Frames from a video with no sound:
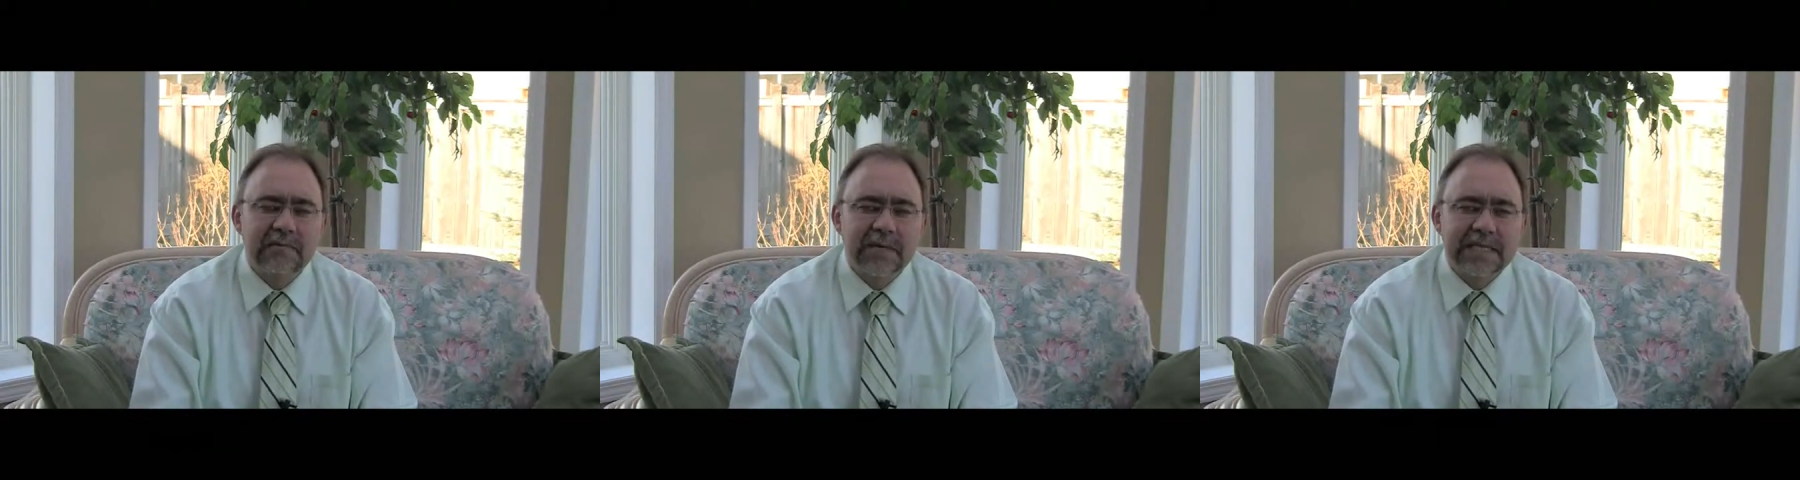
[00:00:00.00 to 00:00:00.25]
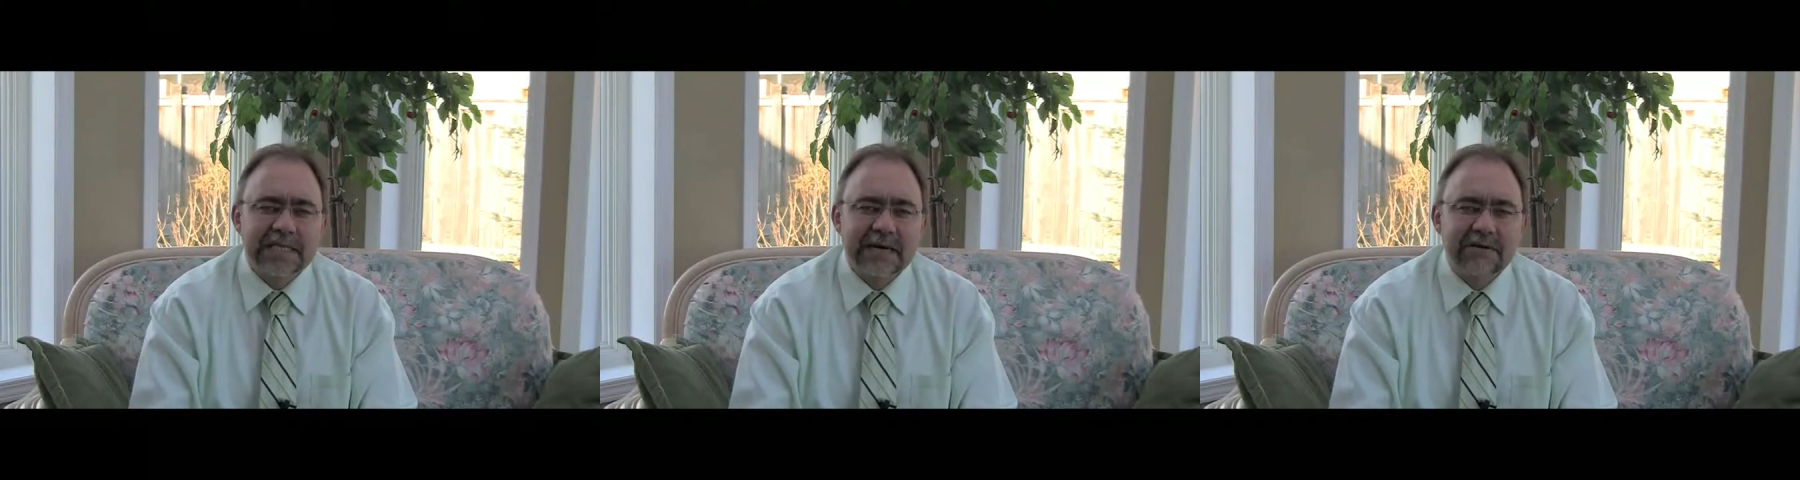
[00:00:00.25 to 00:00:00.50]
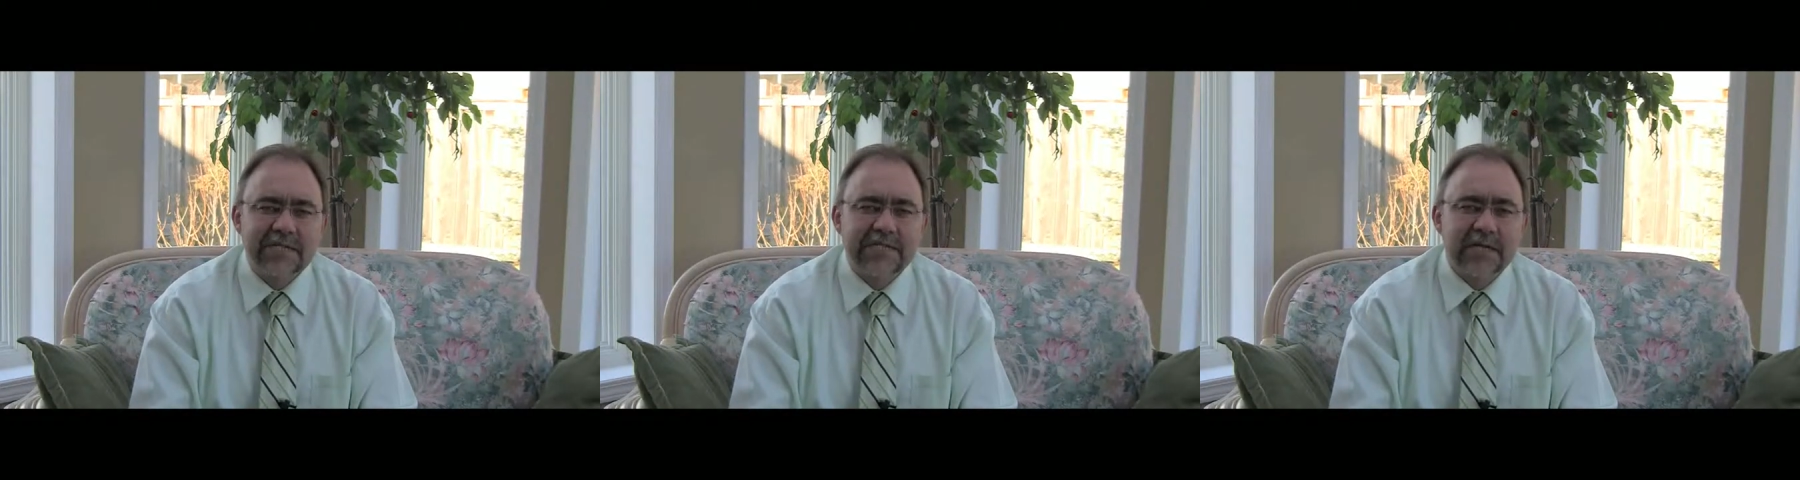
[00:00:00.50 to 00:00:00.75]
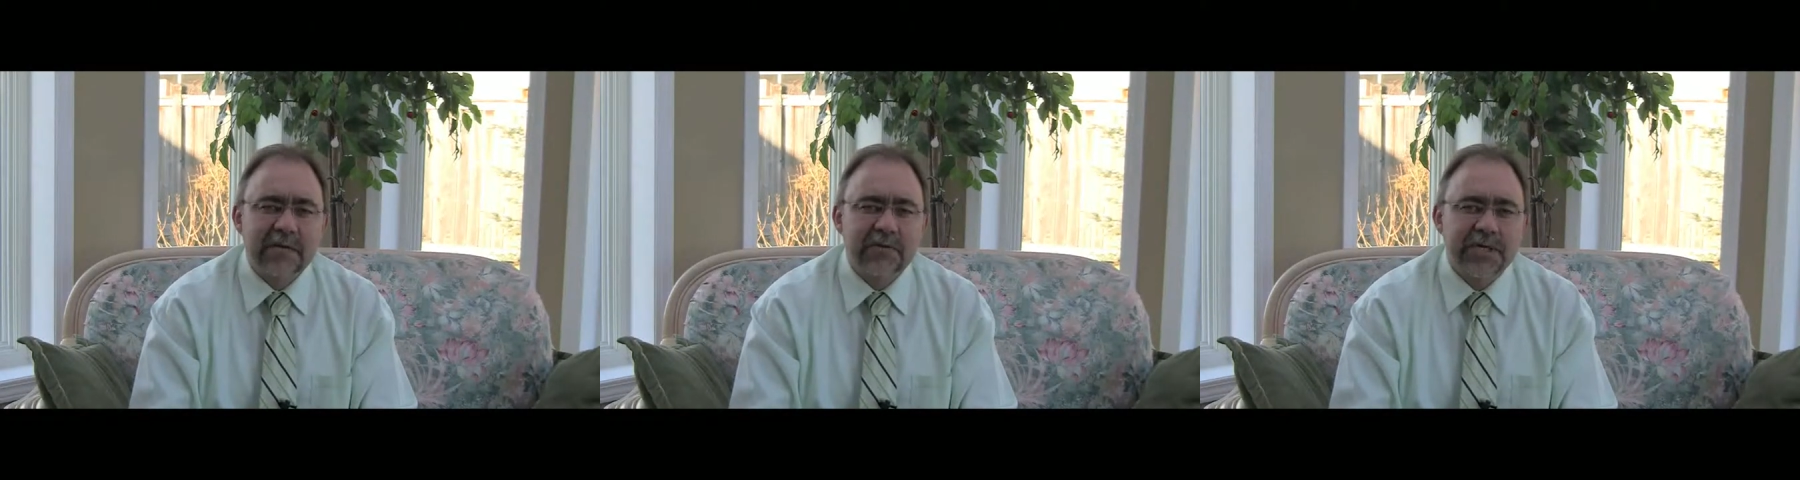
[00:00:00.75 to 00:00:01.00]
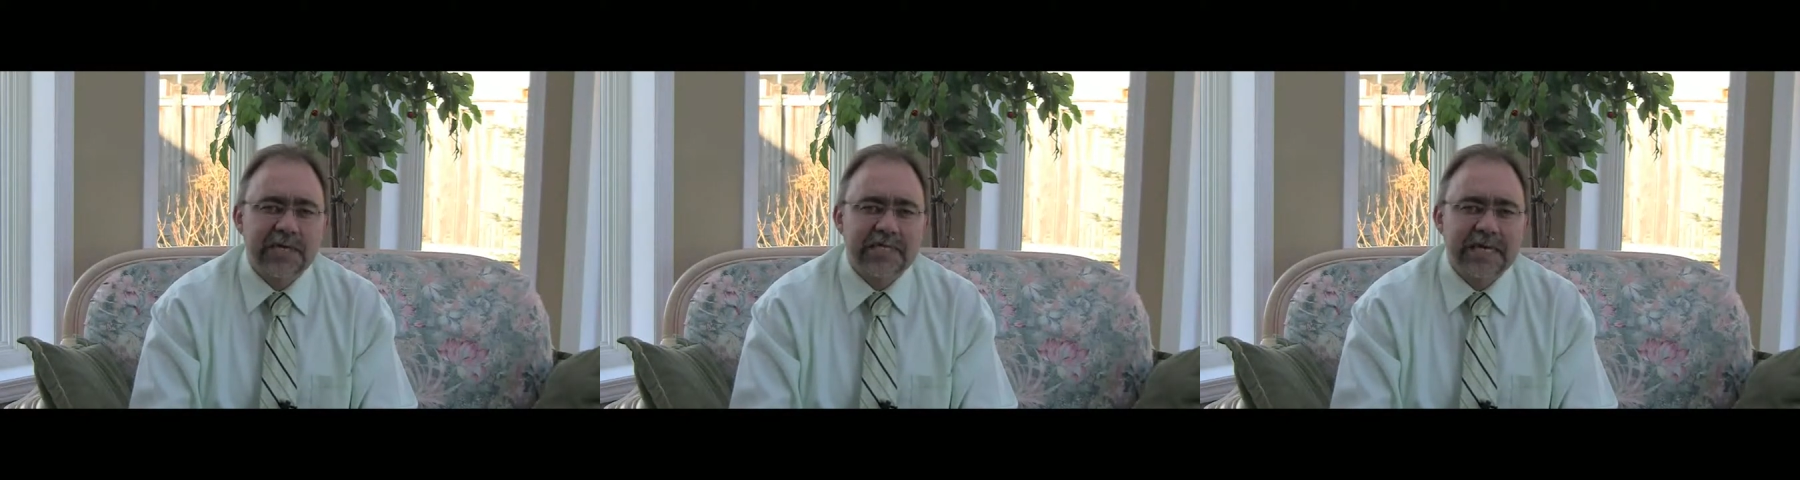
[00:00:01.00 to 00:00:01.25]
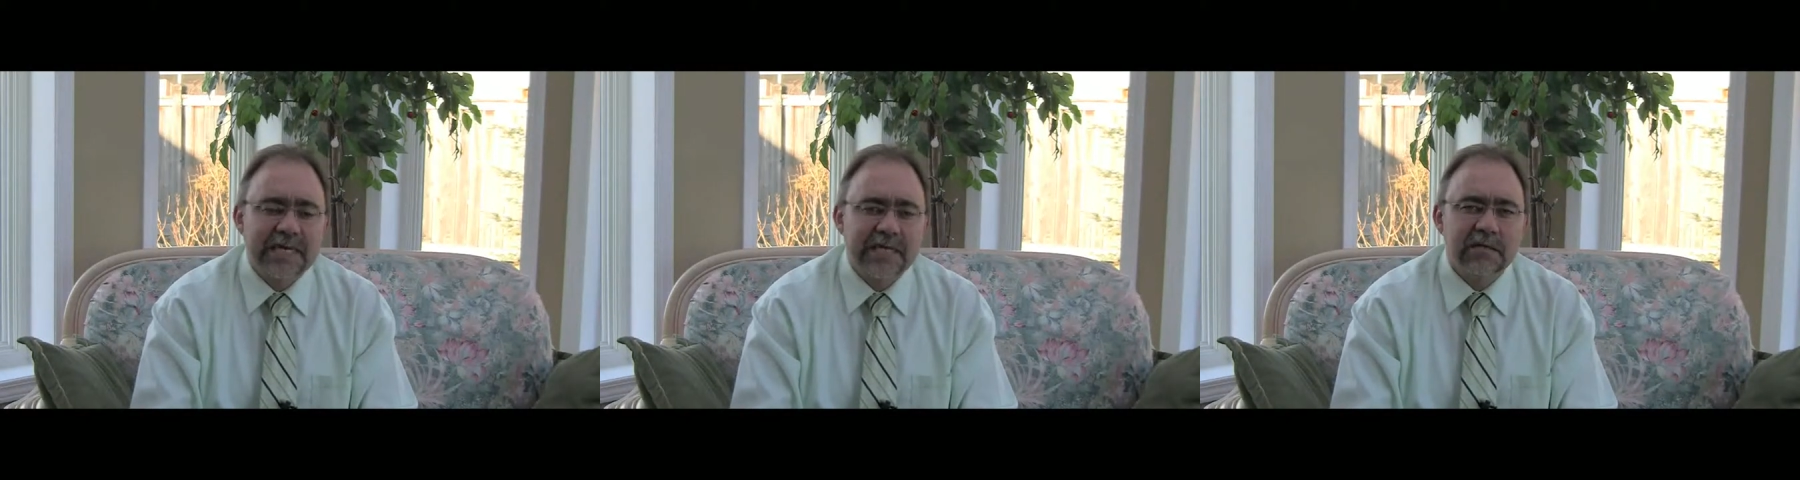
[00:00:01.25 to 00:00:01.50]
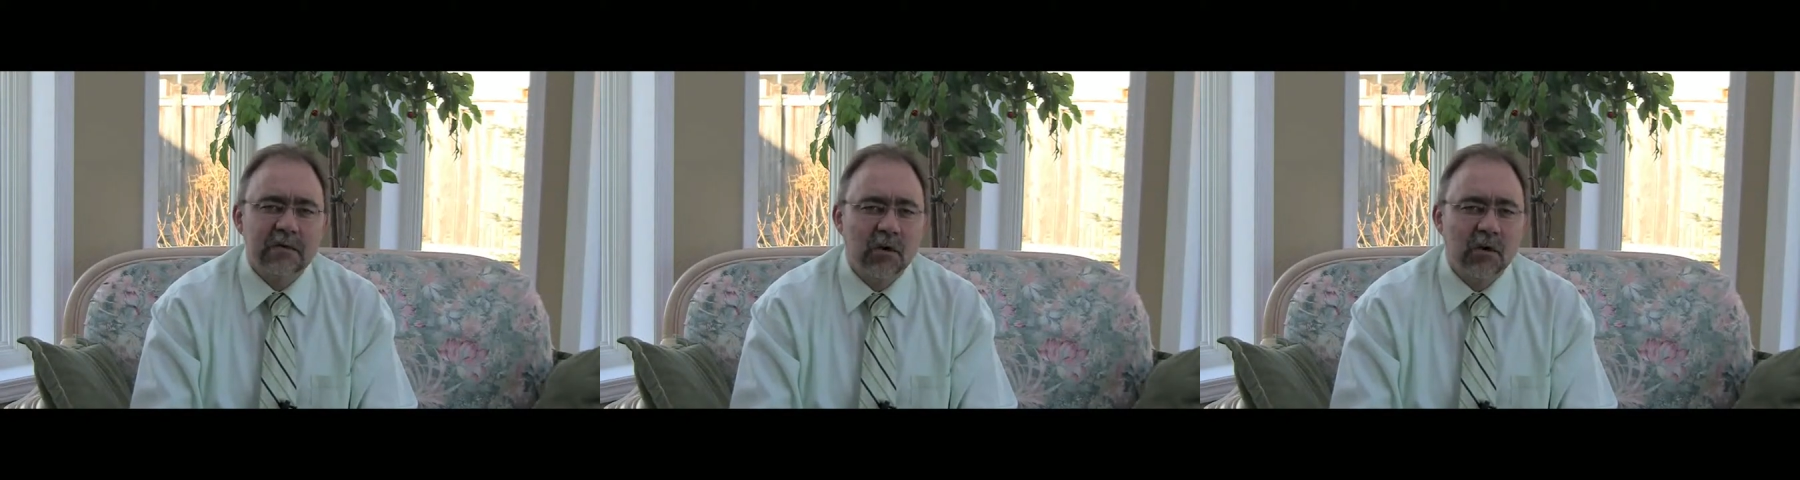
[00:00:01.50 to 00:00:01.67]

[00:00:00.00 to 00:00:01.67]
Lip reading: but now he's stuck with a tenant